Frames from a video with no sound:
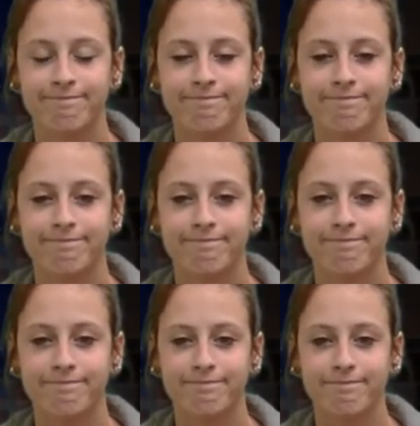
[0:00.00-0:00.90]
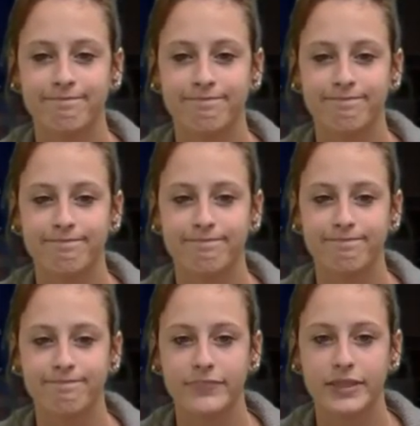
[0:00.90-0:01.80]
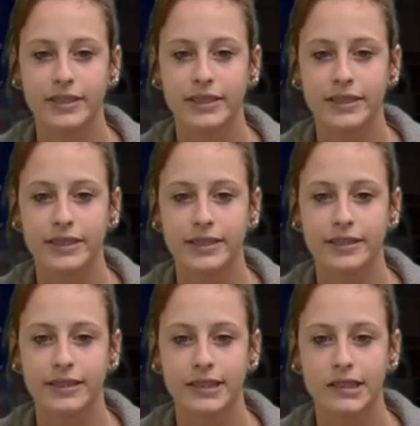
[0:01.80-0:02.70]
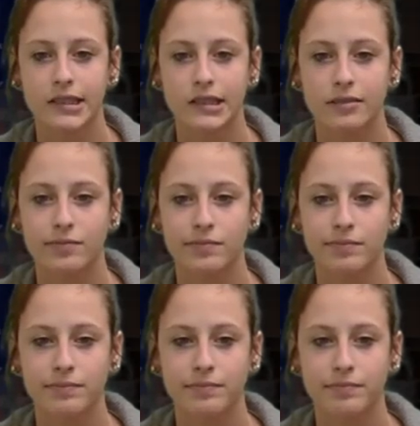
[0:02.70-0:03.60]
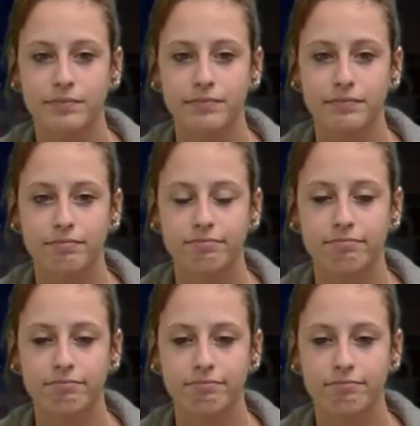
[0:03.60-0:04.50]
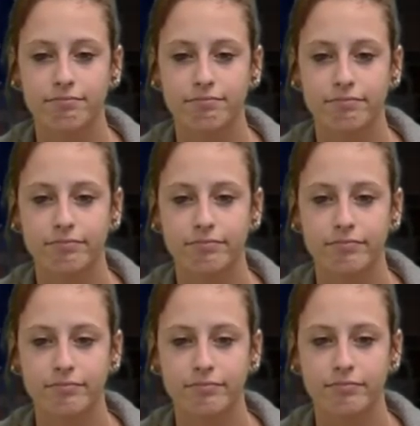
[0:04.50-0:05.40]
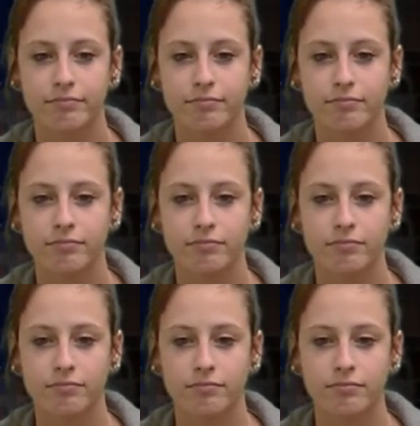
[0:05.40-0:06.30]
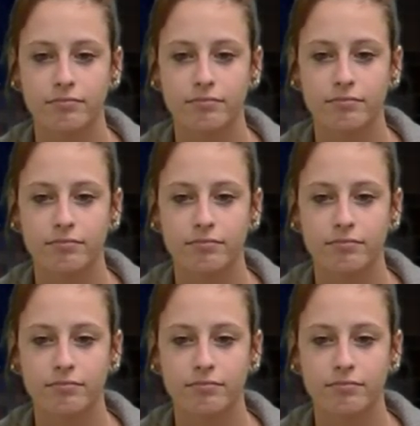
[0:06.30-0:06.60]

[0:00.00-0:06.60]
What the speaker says: This person isn't speaking.